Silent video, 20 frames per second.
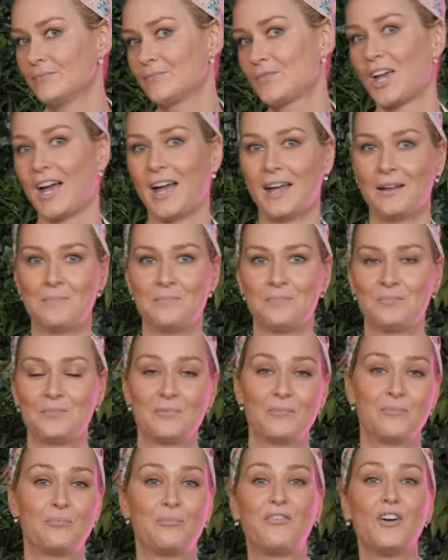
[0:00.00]
Okay,
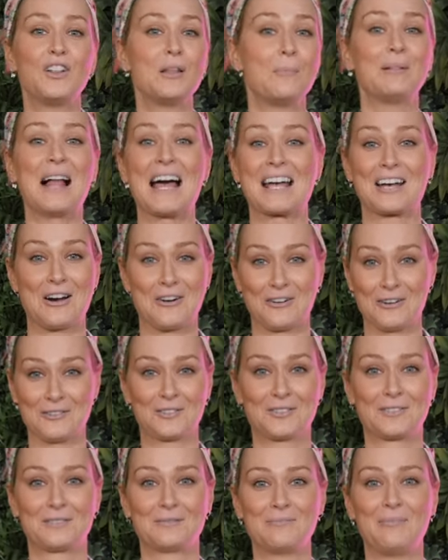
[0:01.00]
full of
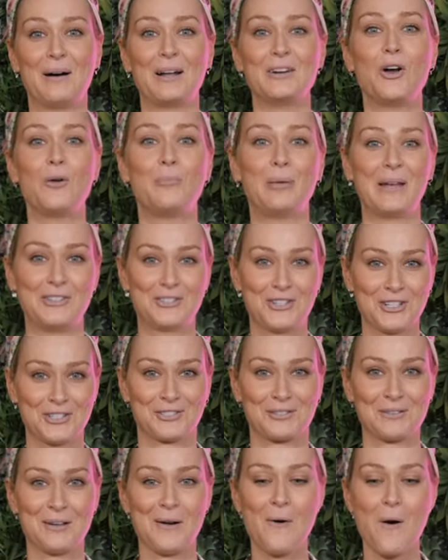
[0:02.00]
blackcurrants, but no
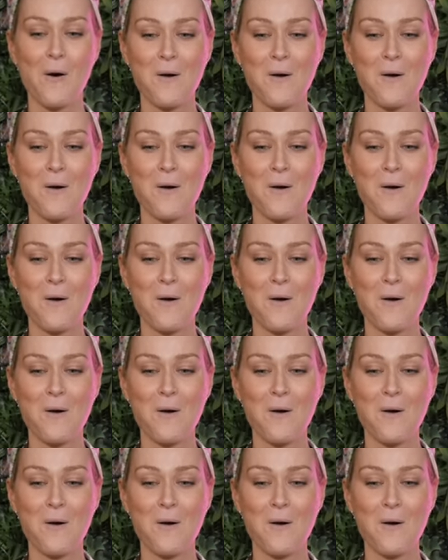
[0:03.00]
peaches.